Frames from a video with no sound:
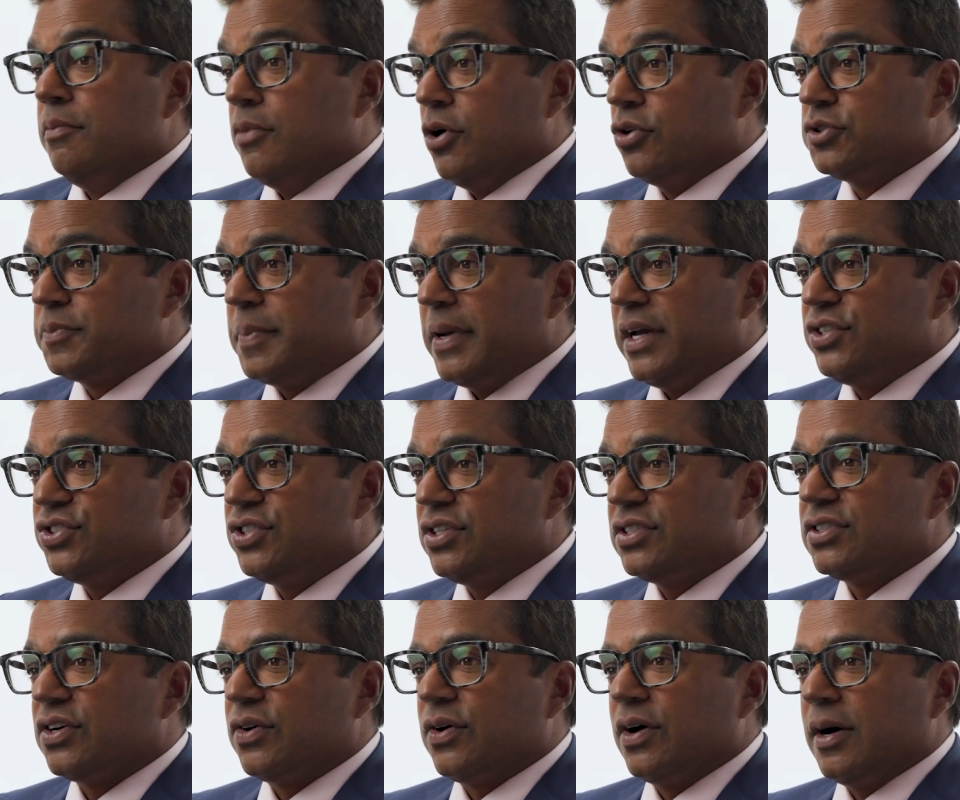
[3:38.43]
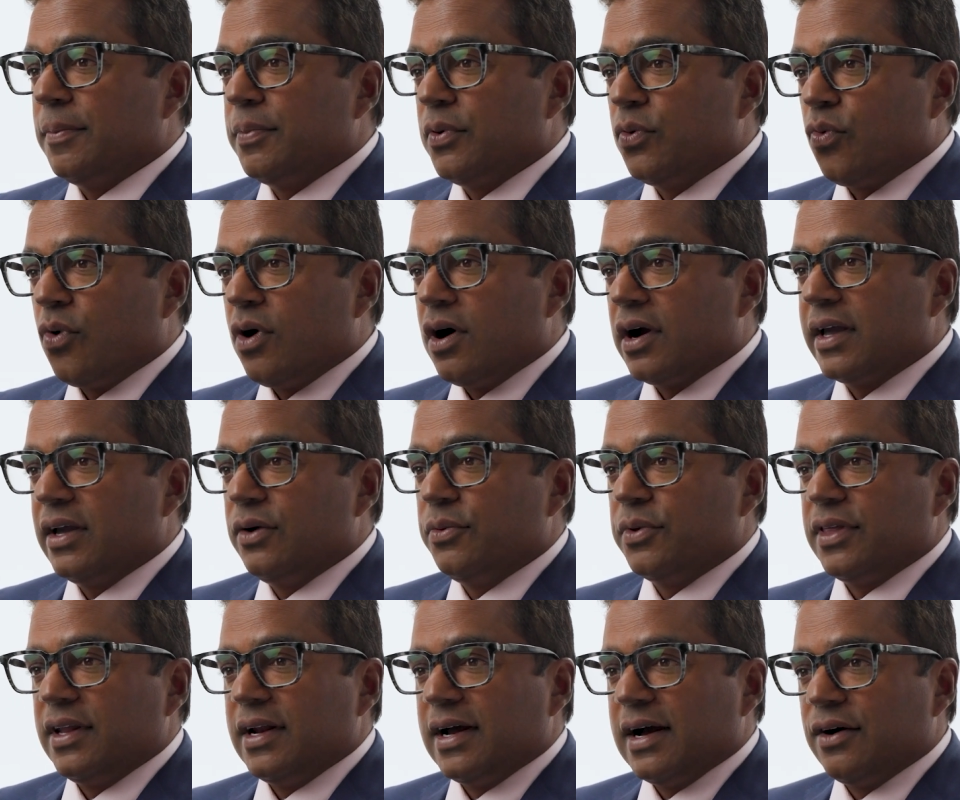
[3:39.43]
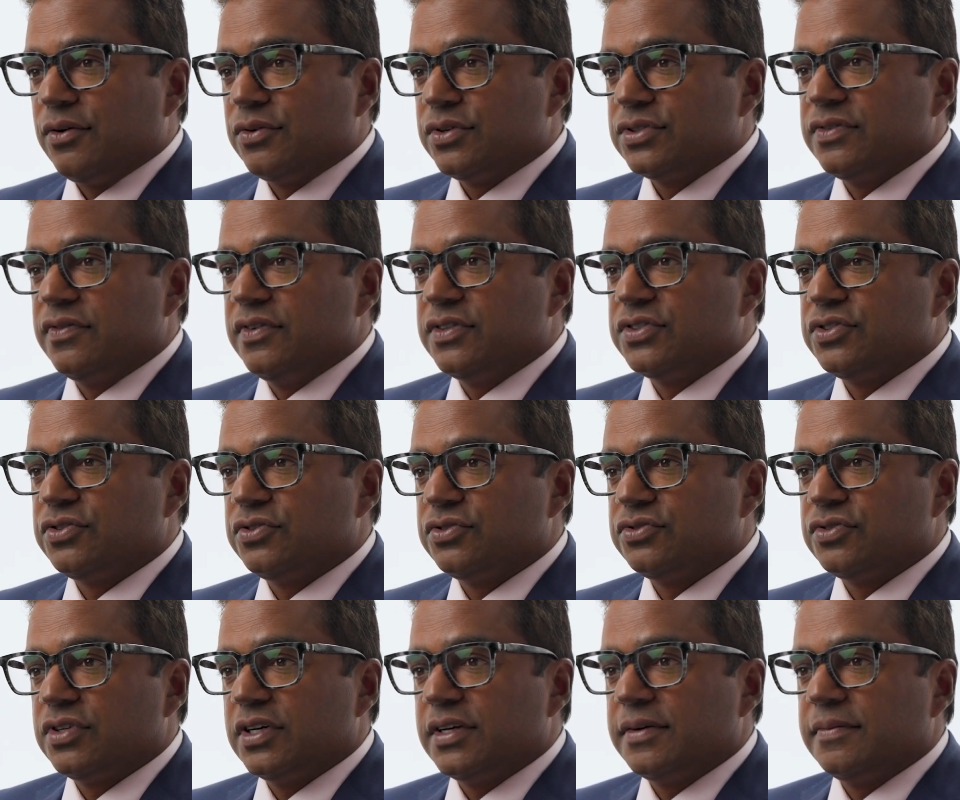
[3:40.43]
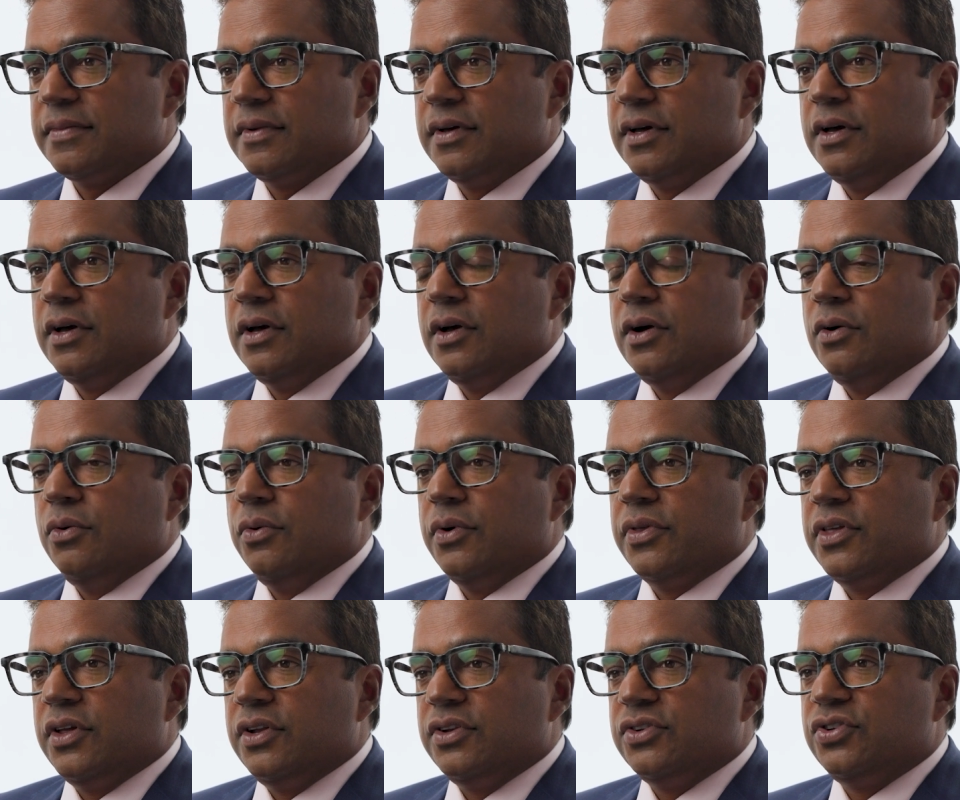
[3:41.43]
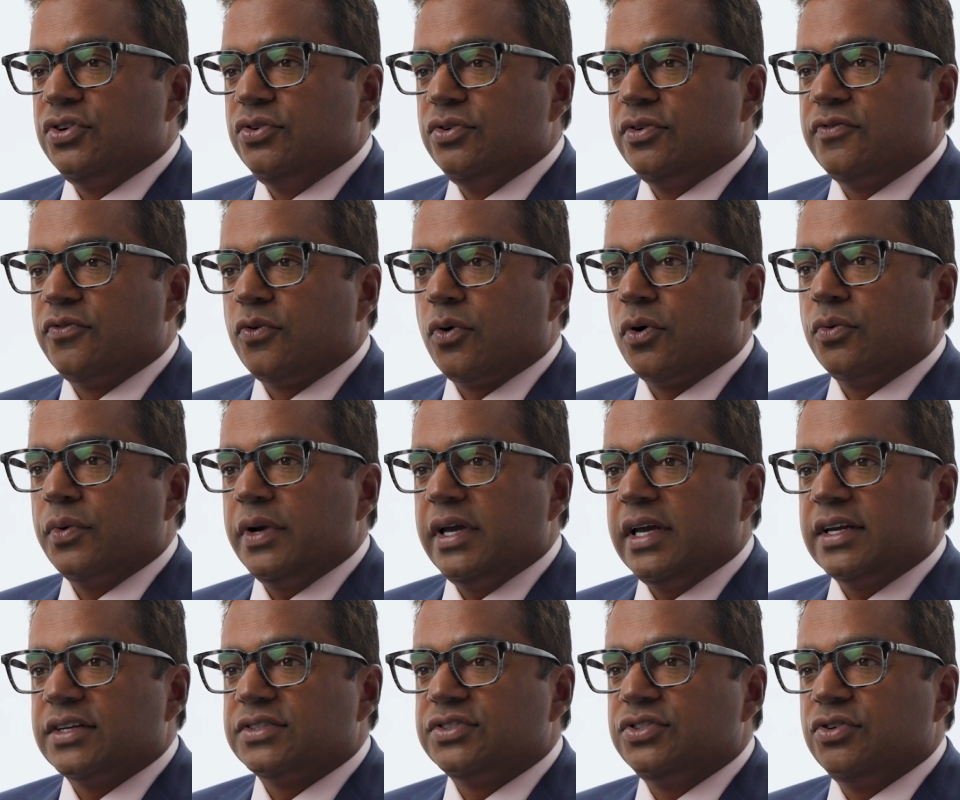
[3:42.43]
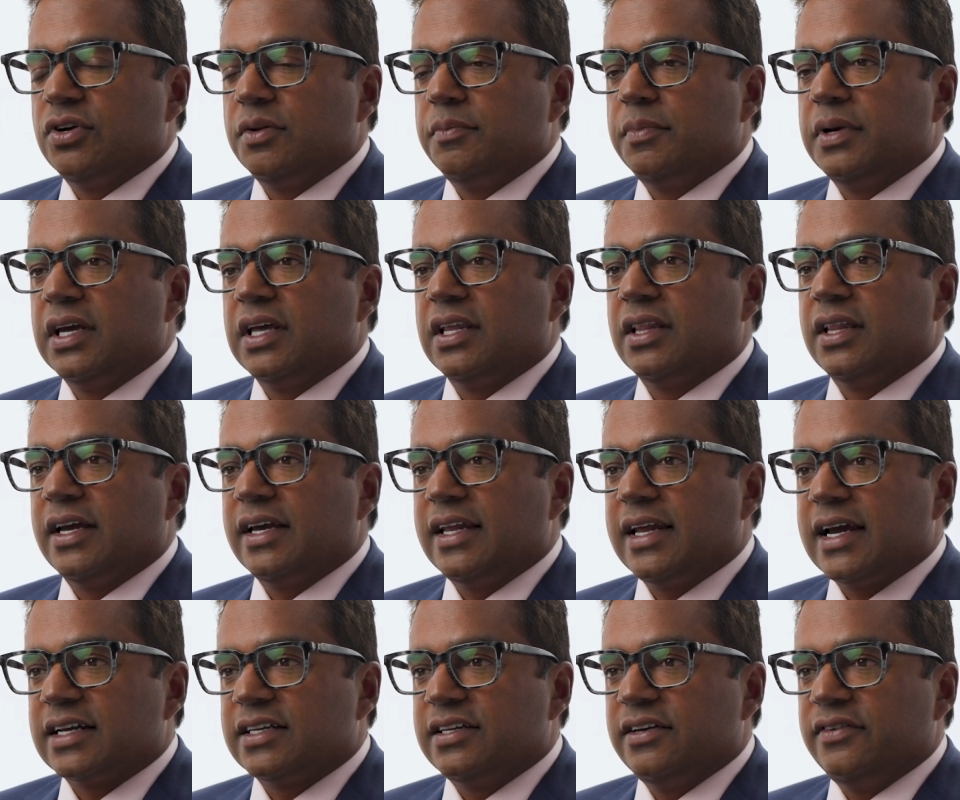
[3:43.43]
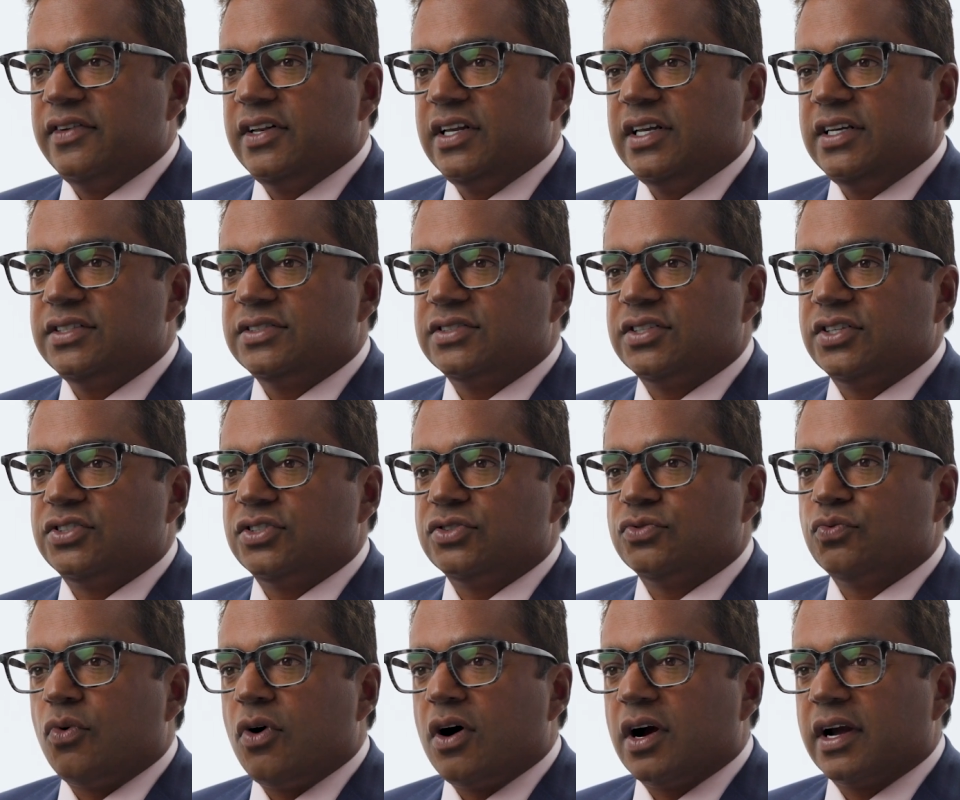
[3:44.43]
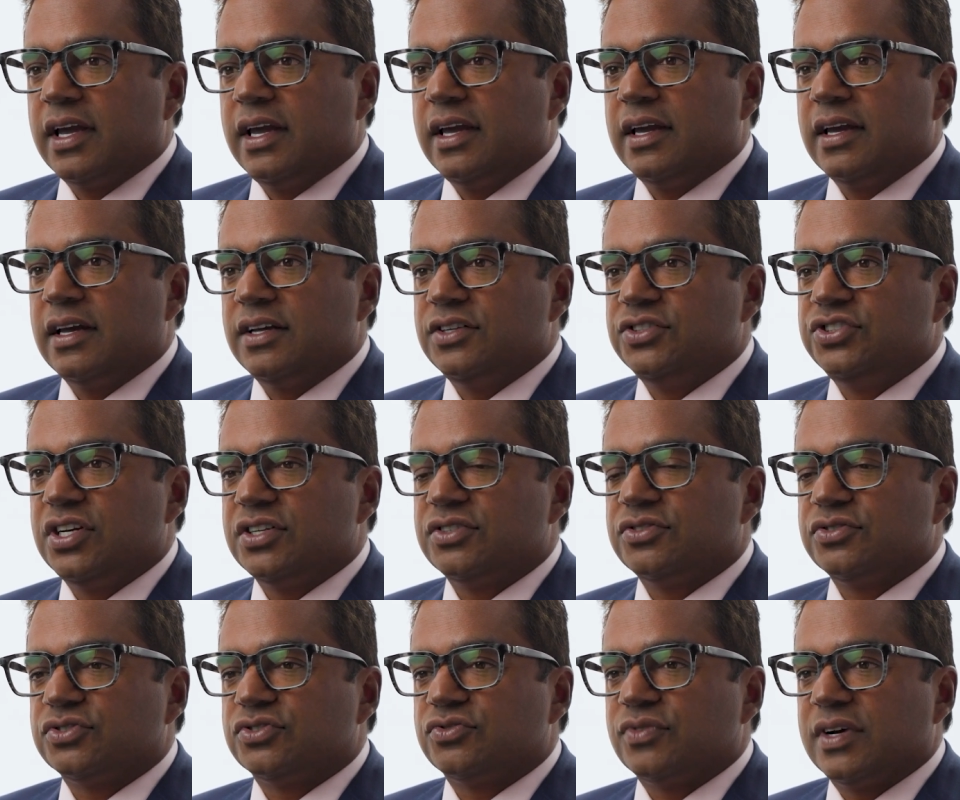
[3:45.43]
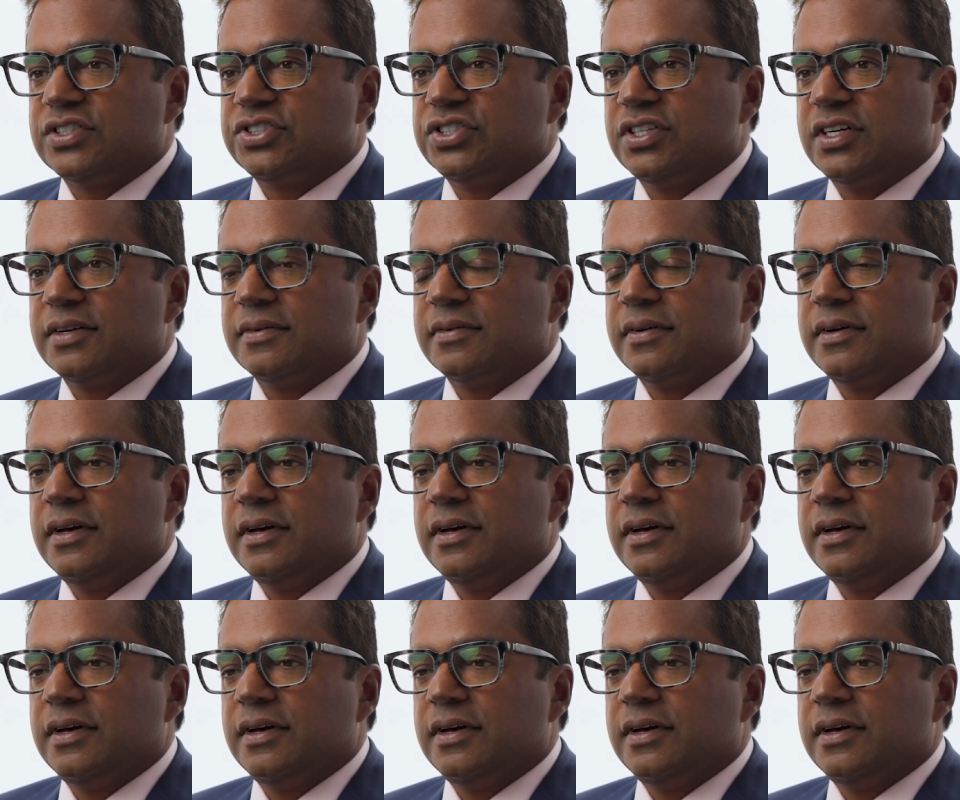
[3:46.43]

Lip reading: Most patients are up and walking within hours of the surgery. Within 2 to 4 weeks, you can begin light activities such as walking and gentle stretching.